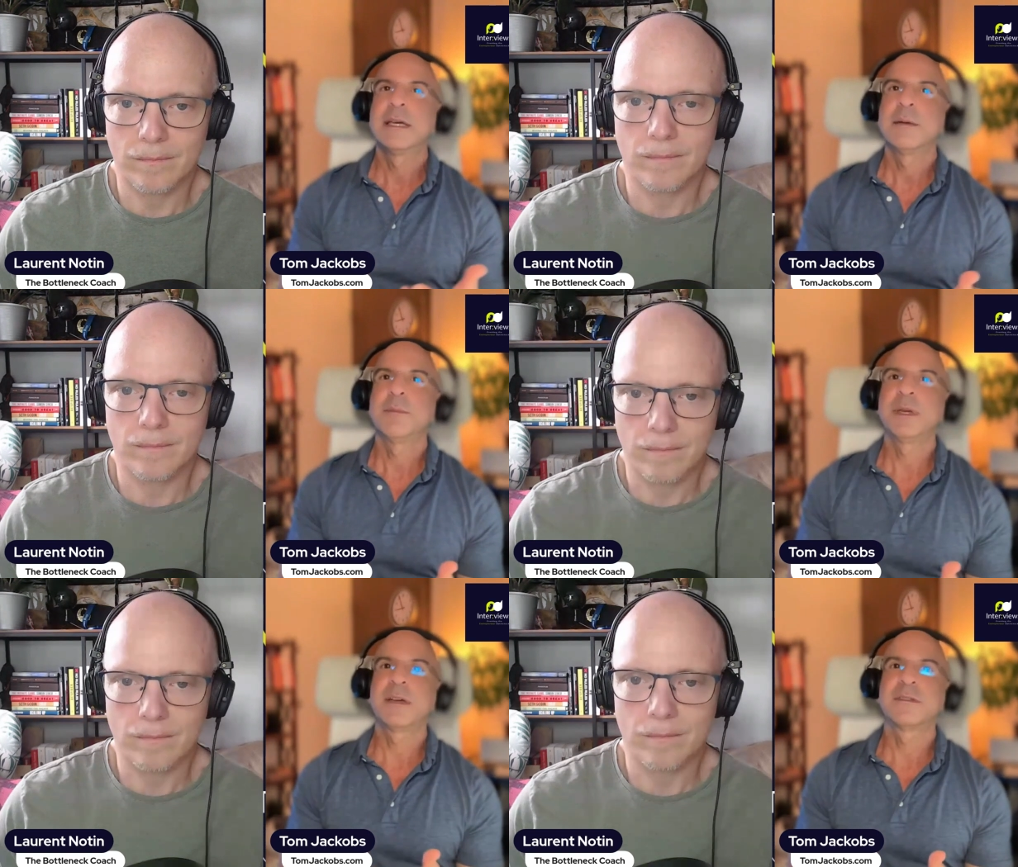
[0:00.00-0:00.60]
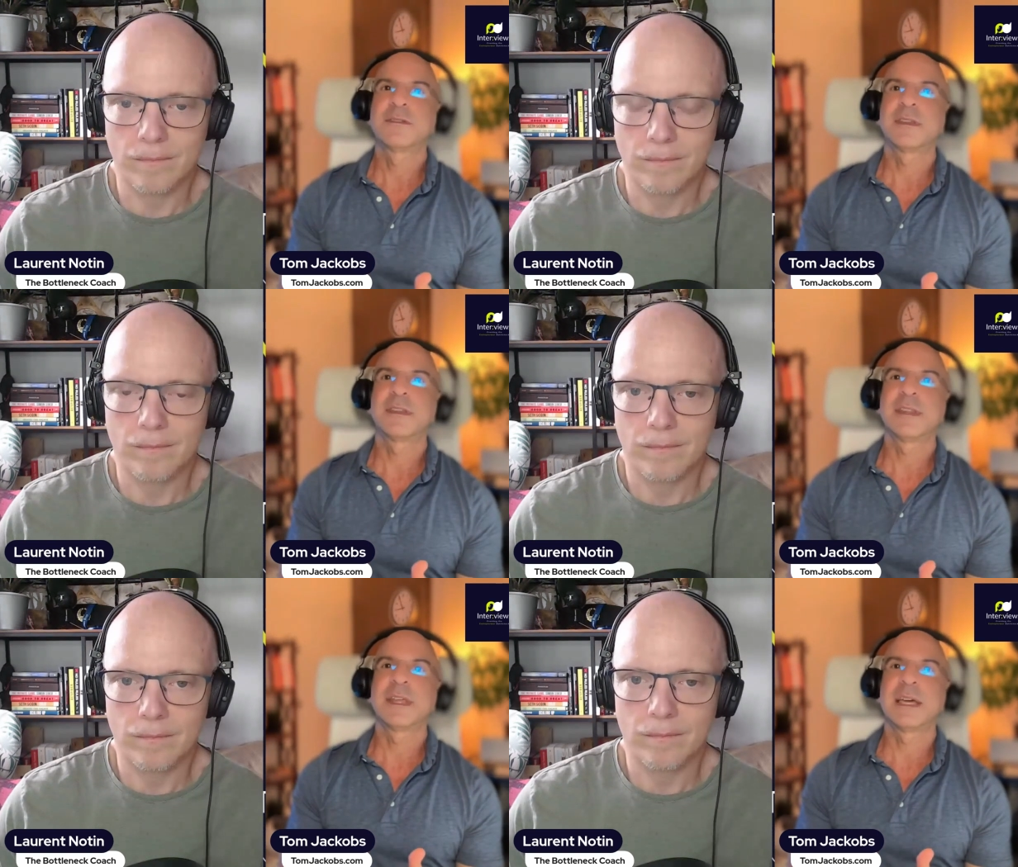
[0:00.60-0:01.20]
Speaker 1: because
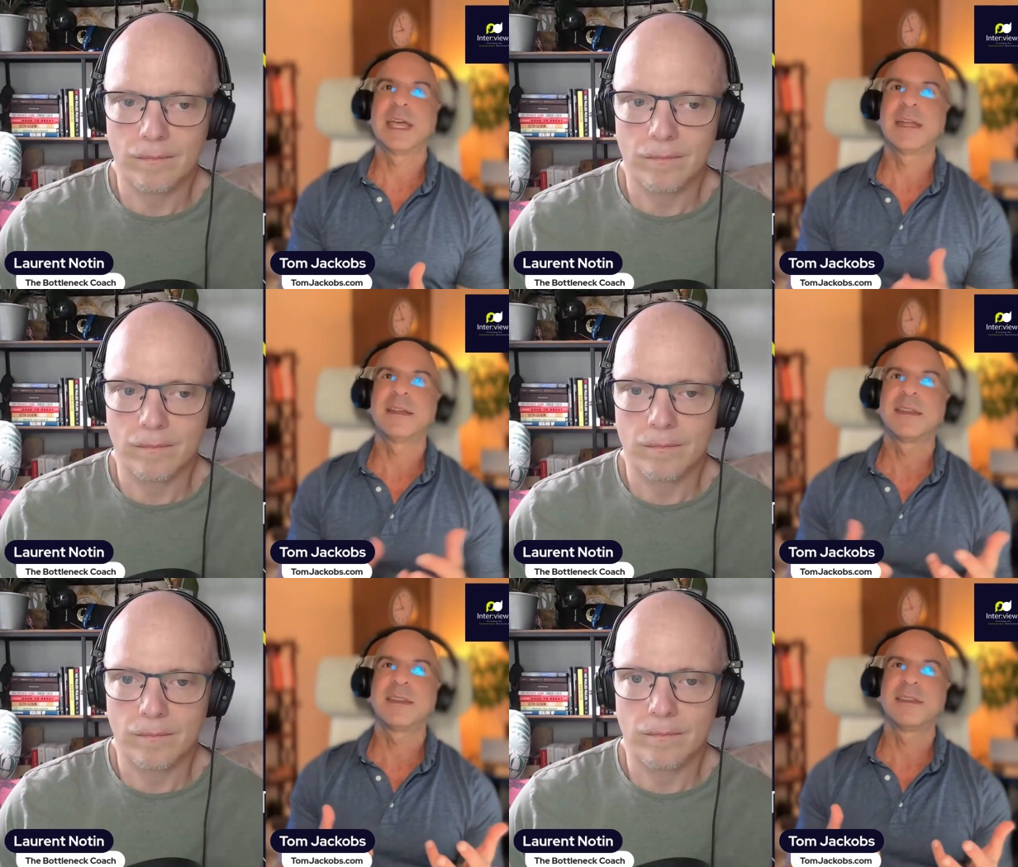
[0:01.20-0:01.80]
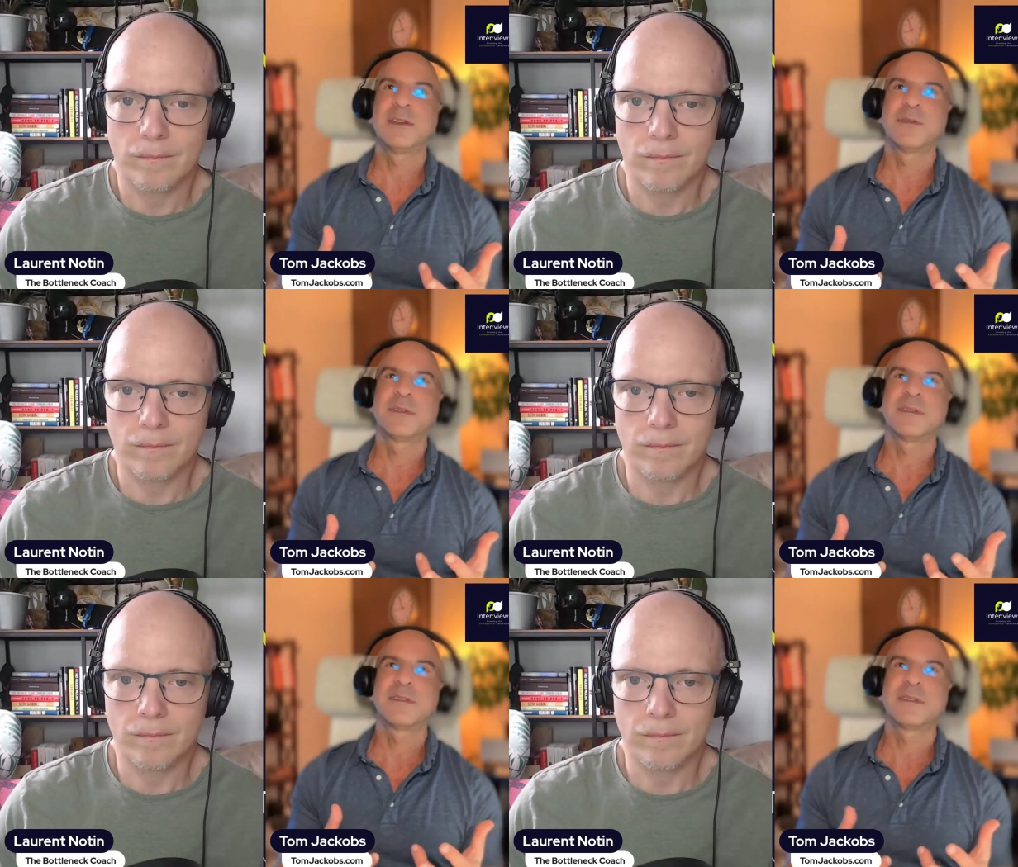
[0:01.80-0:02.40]
again,
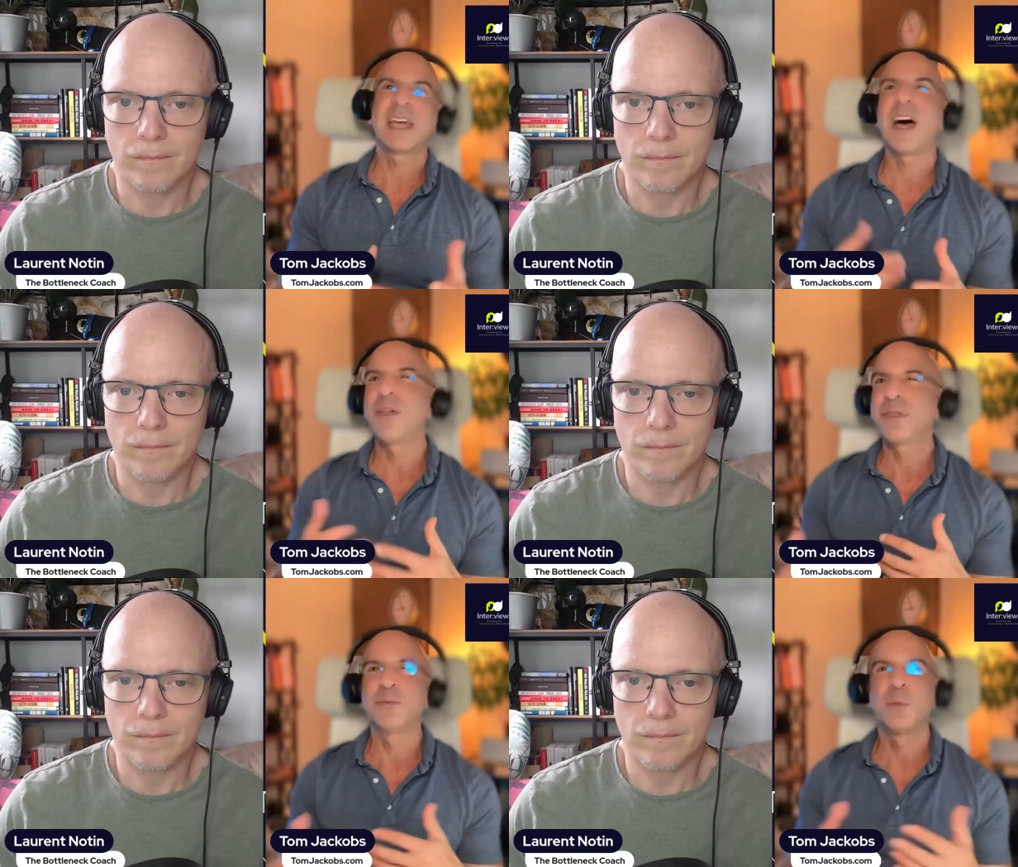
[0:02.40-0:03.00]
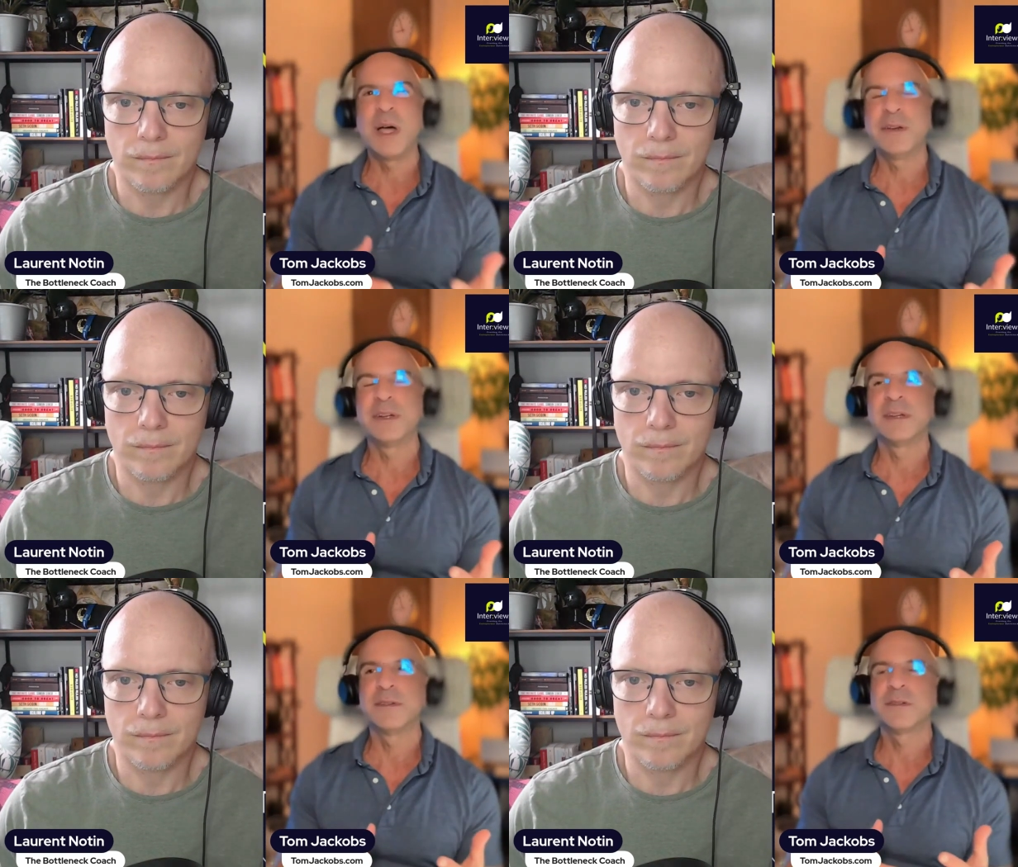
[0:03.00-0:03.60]
health and
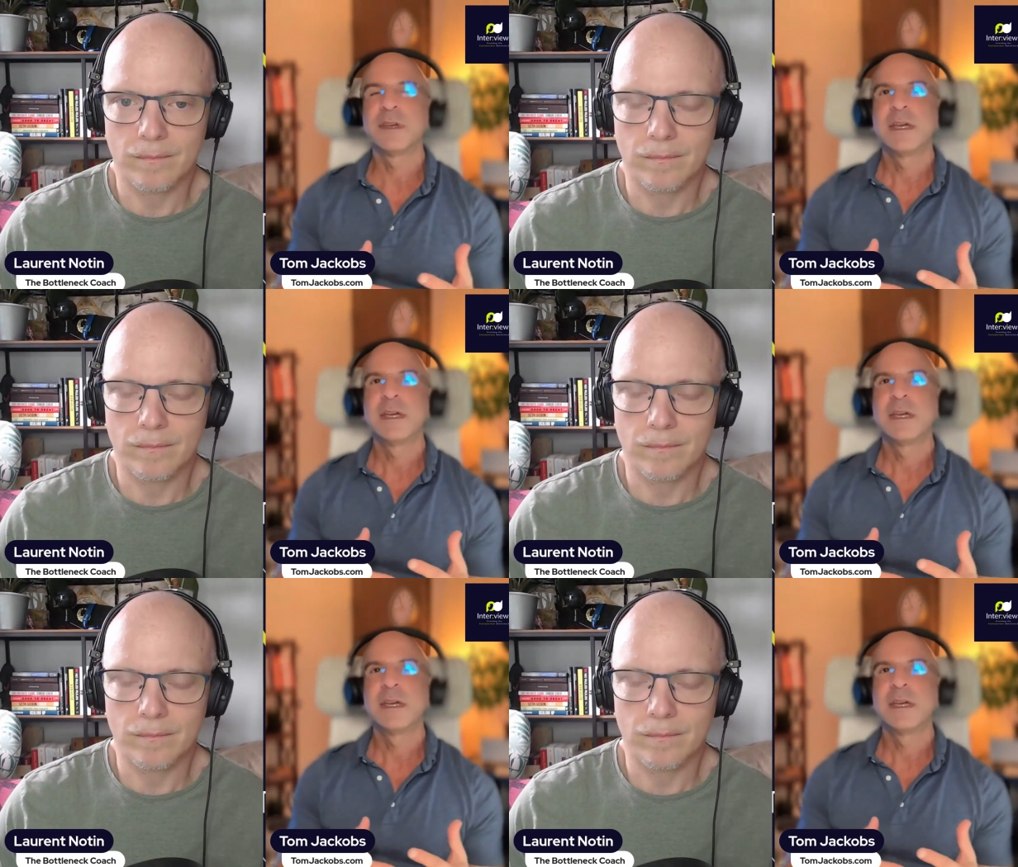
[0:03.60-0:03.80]
wellness,